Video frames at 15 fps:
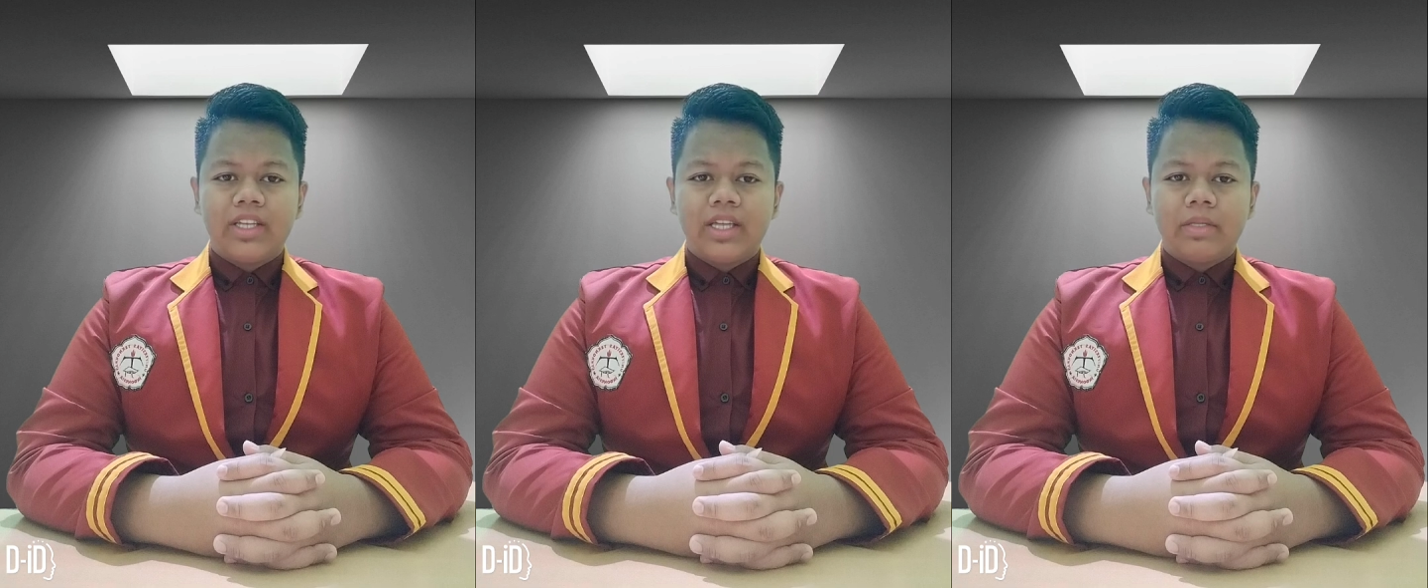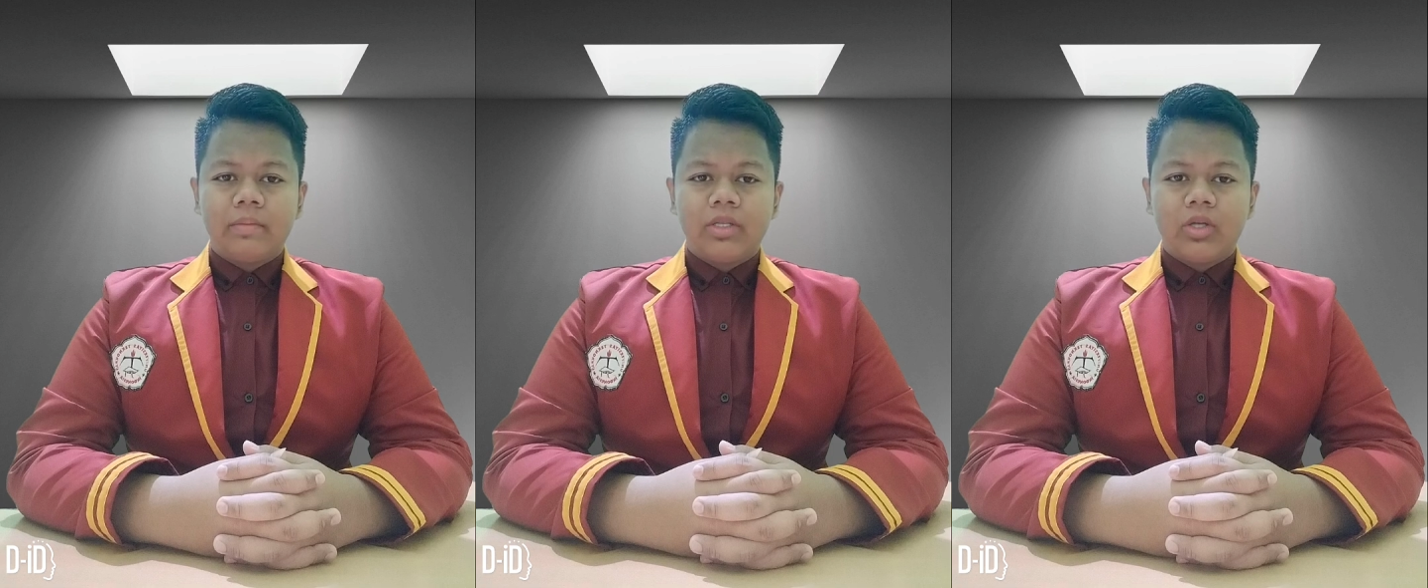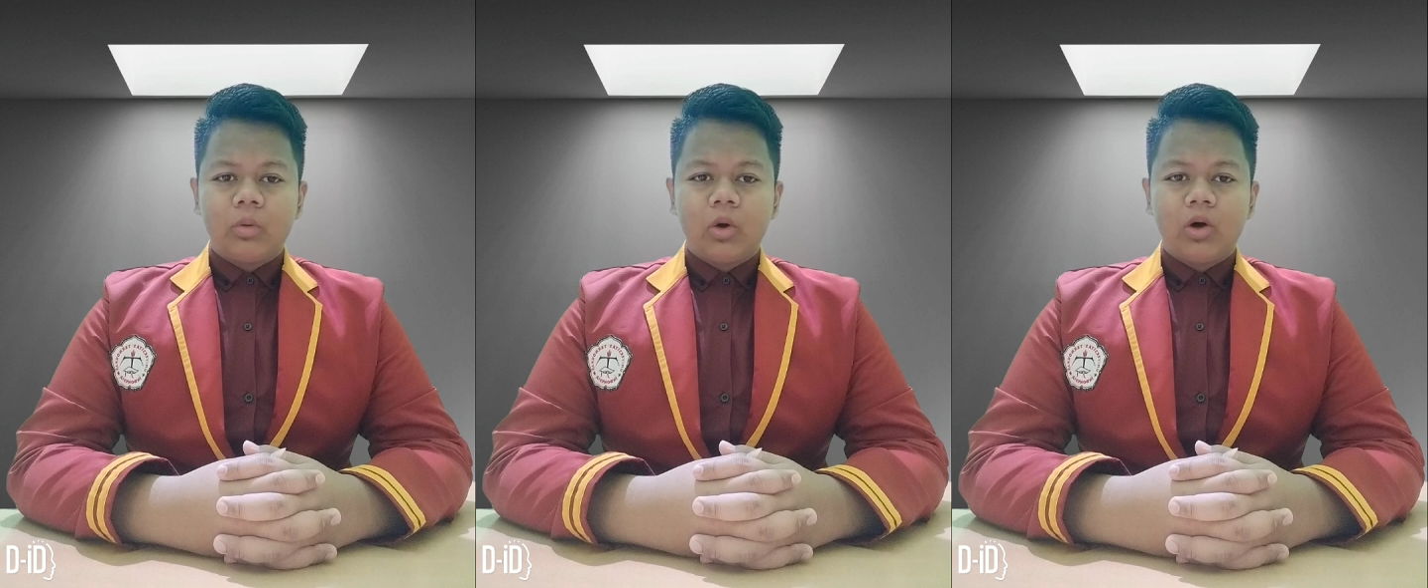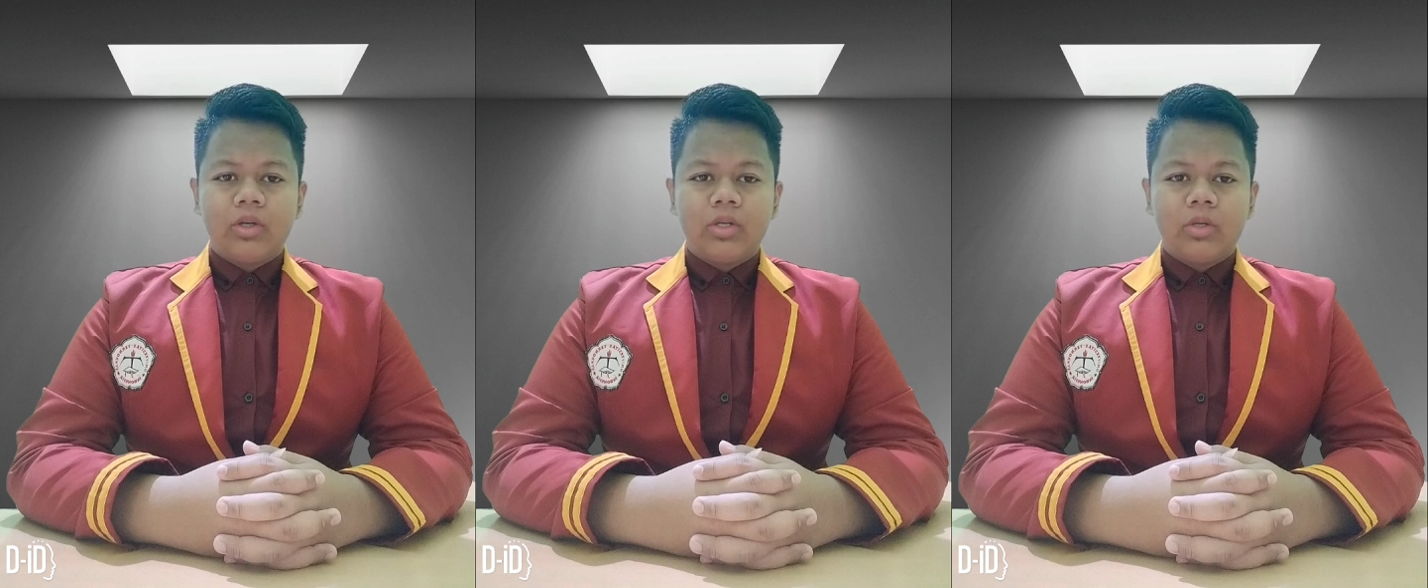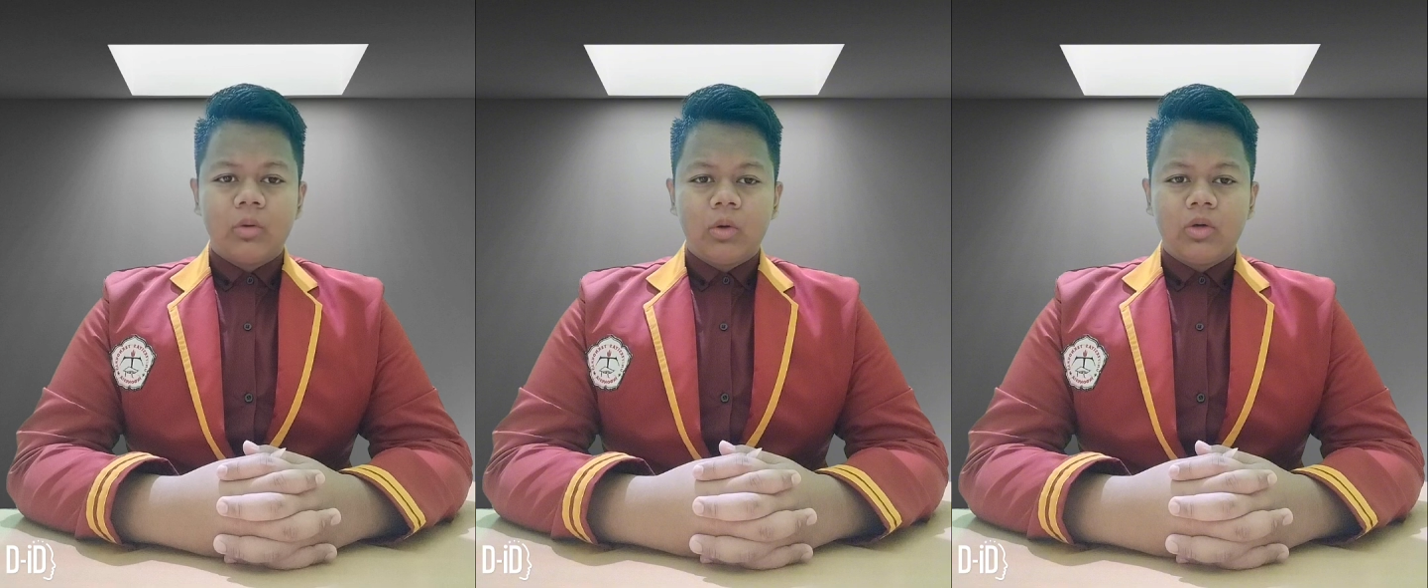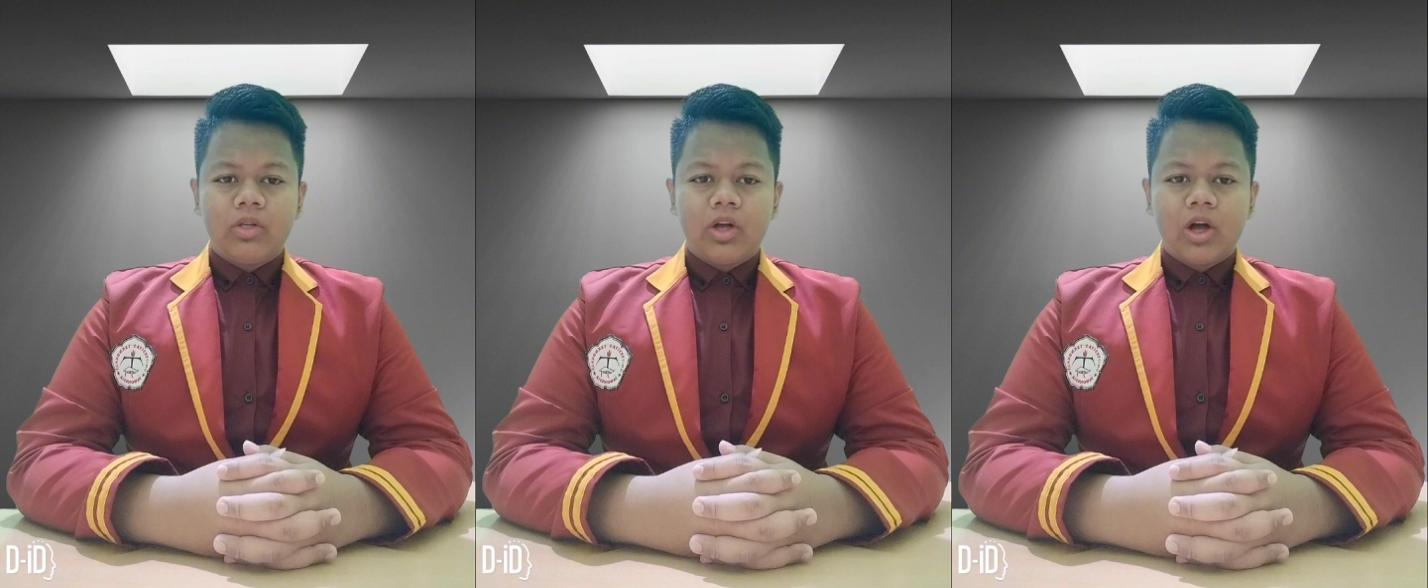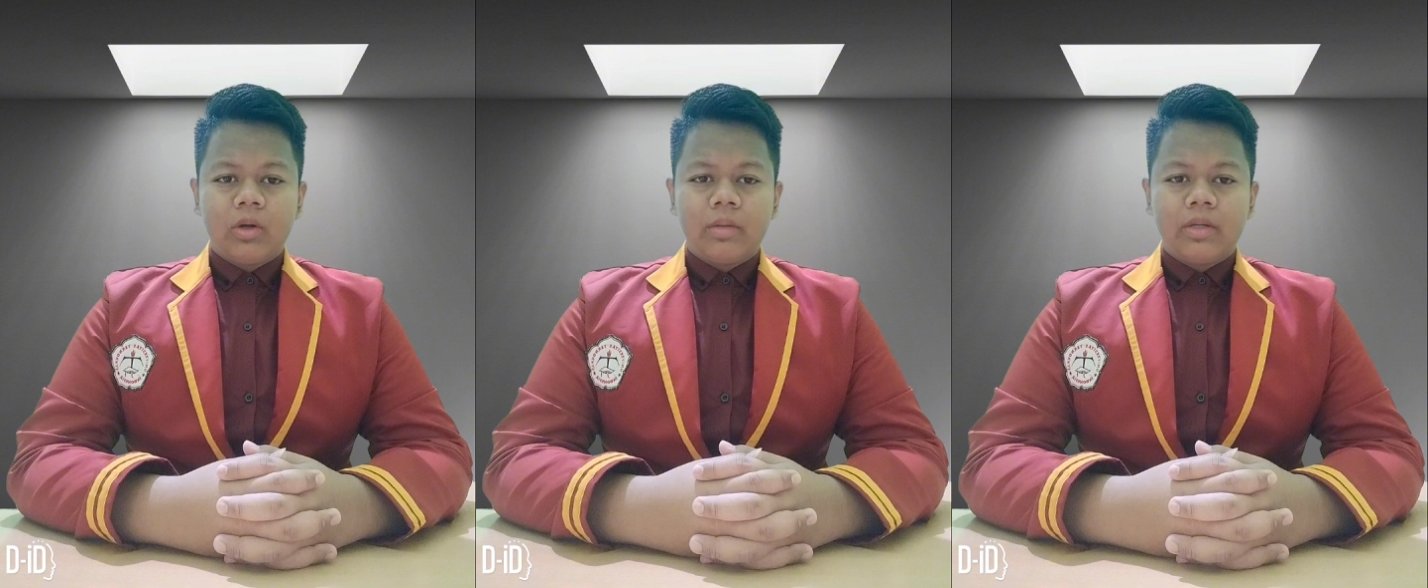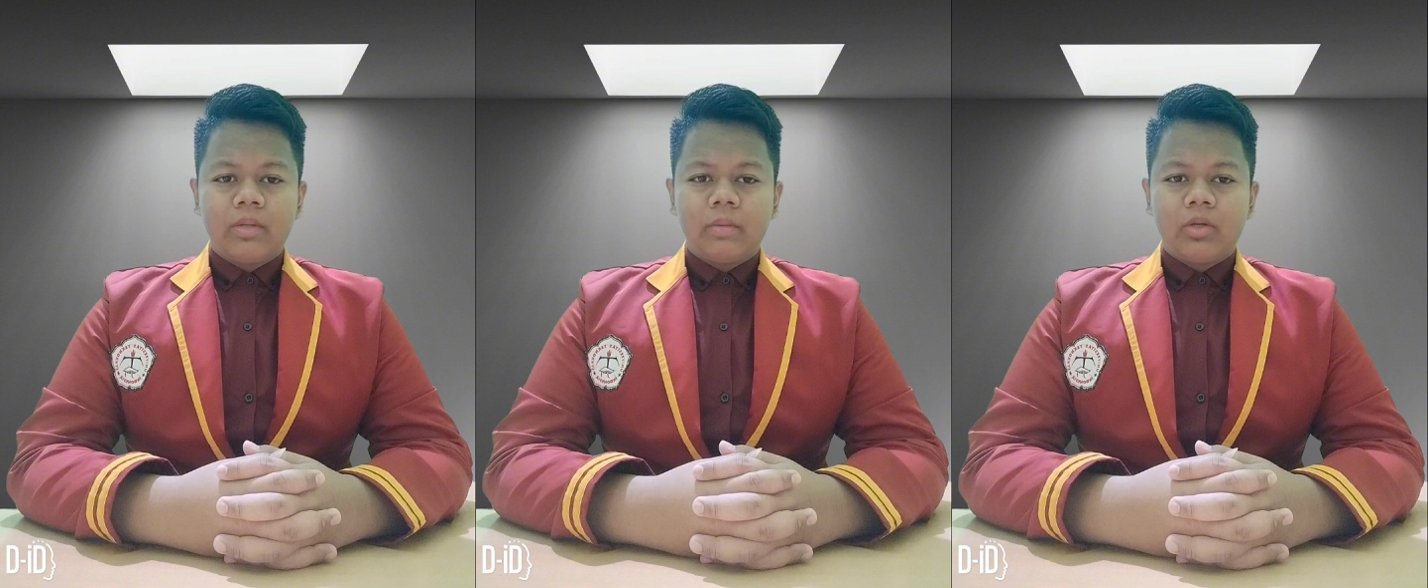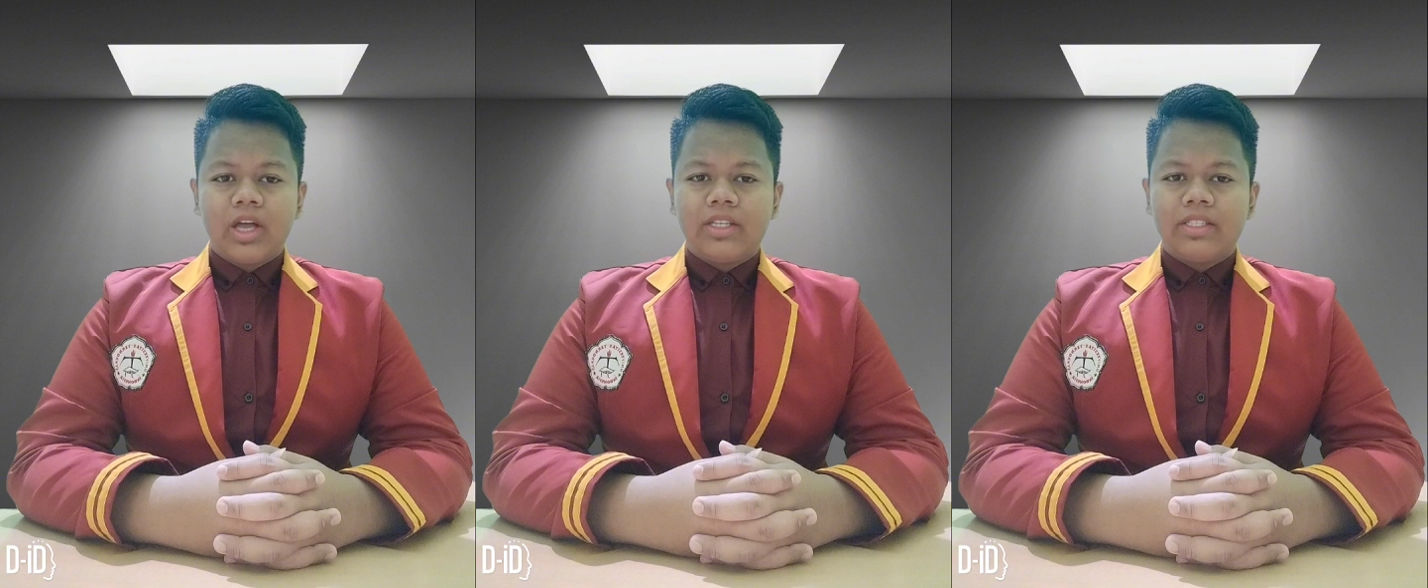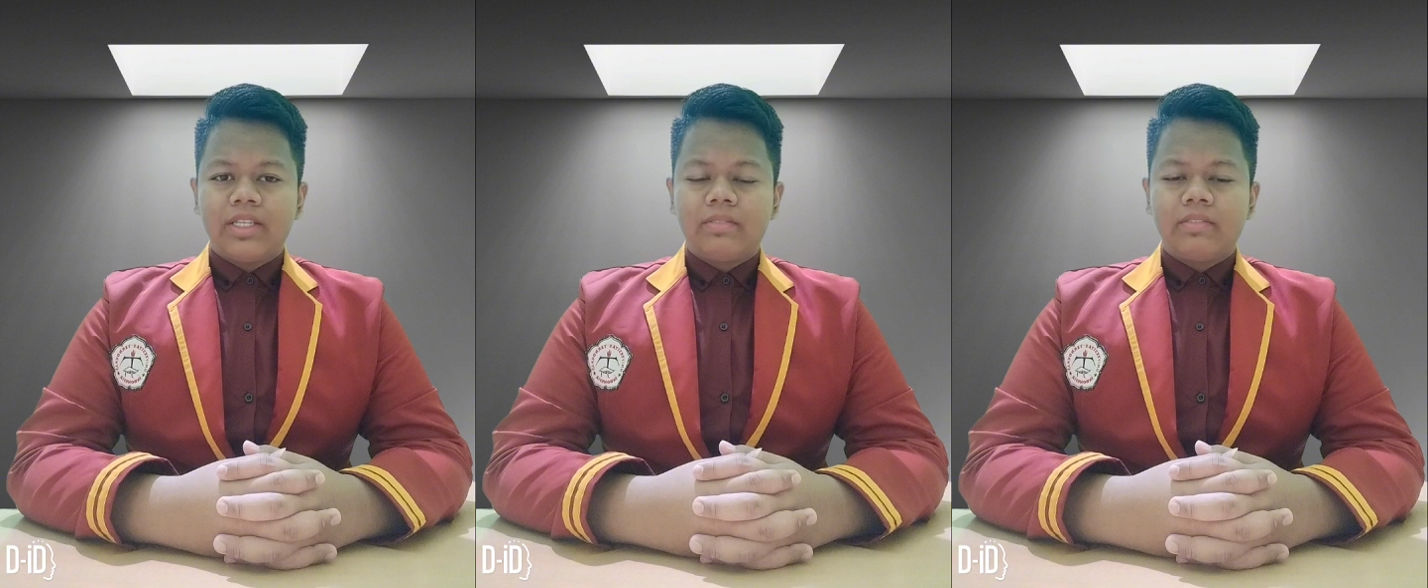teams to work toward common
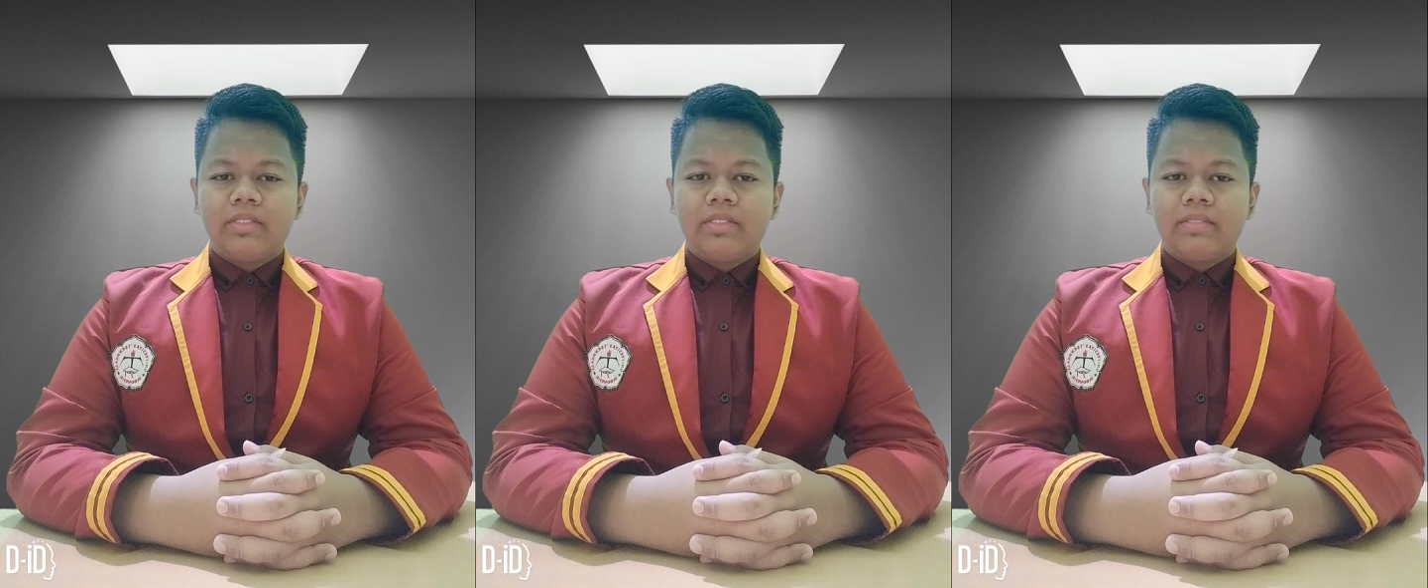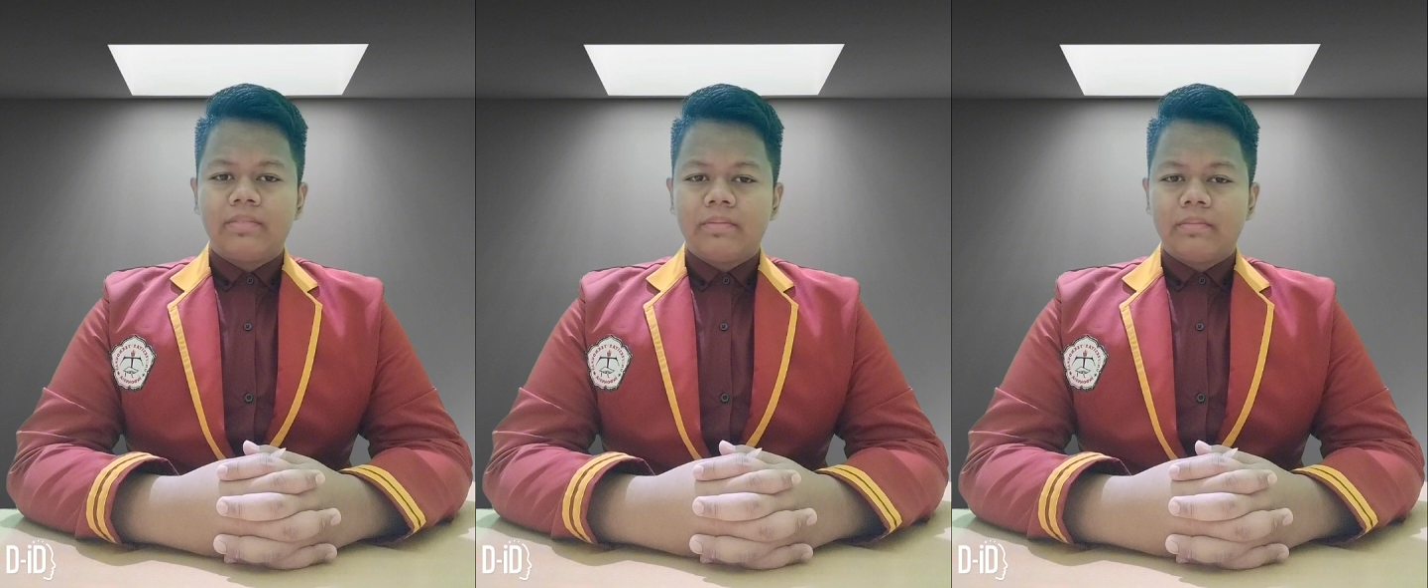objectives.